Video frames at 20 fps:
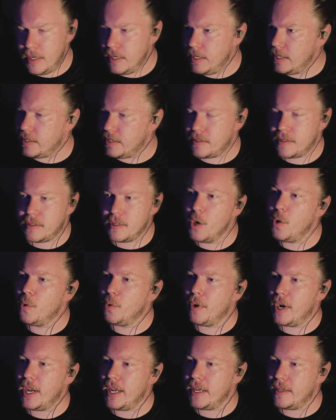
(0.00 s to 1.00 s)
It's so
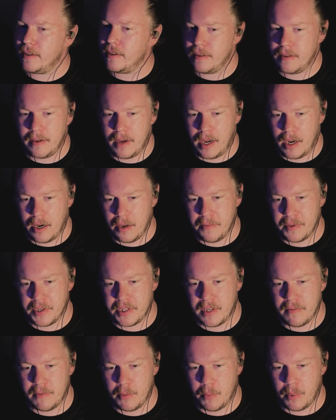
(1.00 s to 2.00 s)
great. I love the
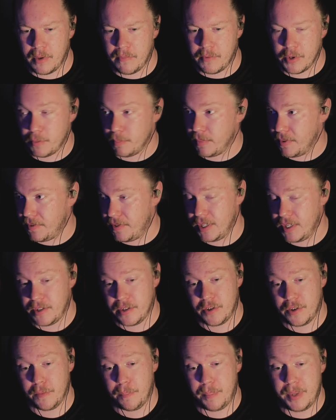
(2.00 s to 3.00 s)
Stevie Wonder version, but this is
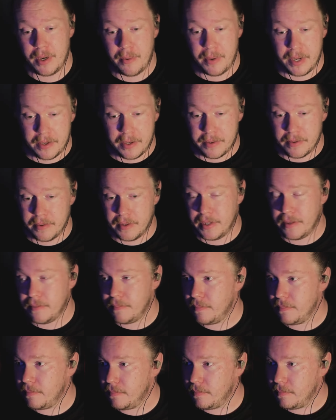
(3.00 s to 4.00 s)
superior to it.
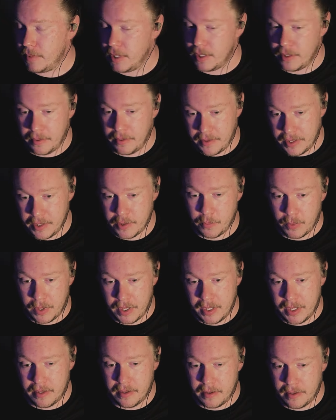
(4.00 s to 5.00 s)
You know, this one
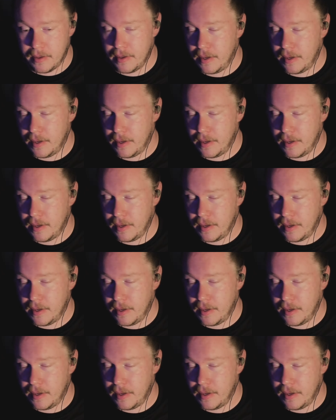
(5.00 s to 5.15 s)
here.